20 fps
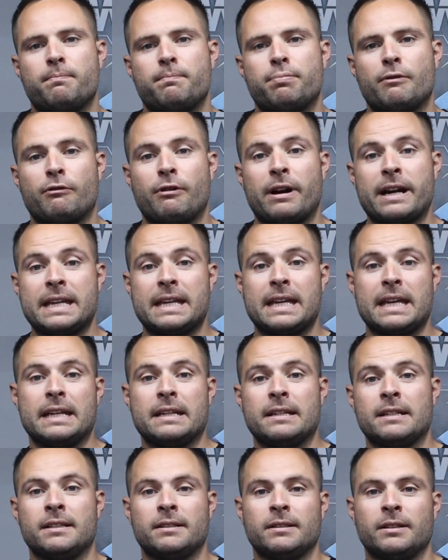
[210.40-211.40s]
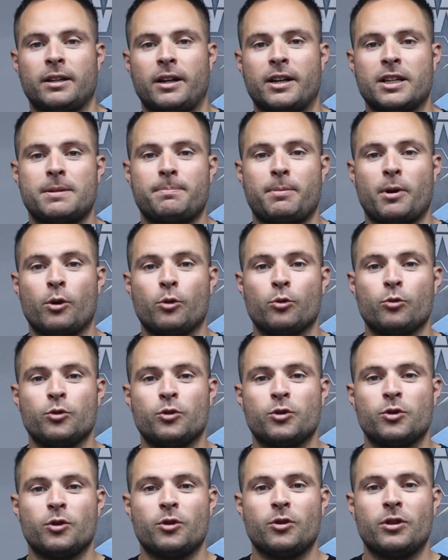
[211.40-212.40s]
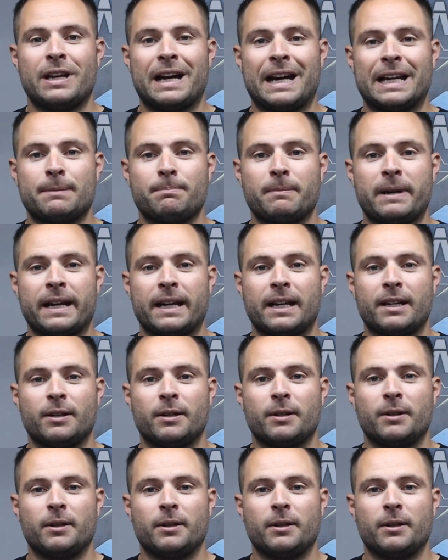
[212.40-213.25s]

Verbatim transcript: breaking, I suppose, the Admech